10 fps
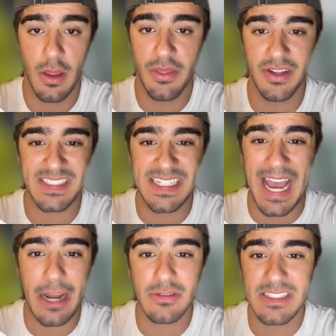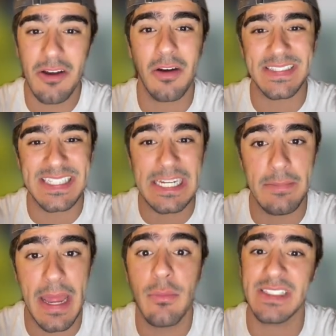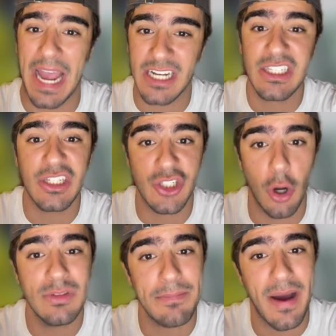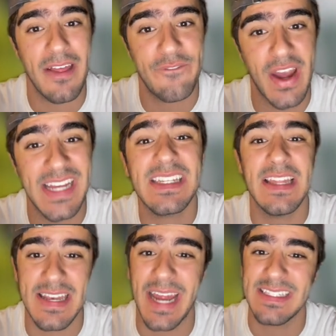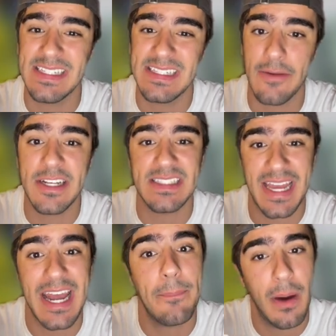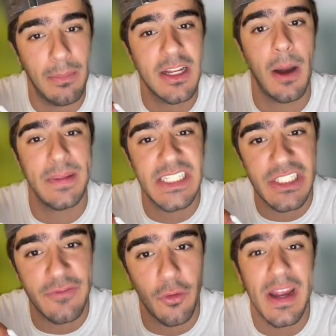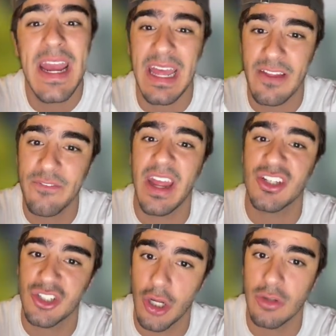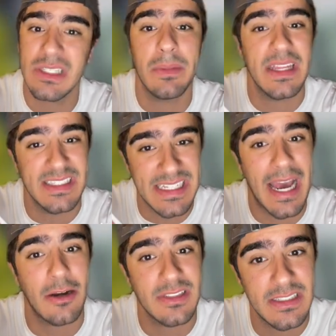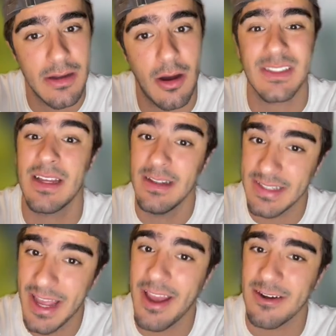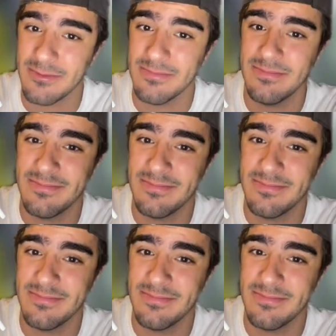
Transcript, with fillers: The Seattle Seahawks team name was actually chosen by the fans in the 1970s. They had a public competition for it, and the fans chose to be the Seattle Seahawks. Damn.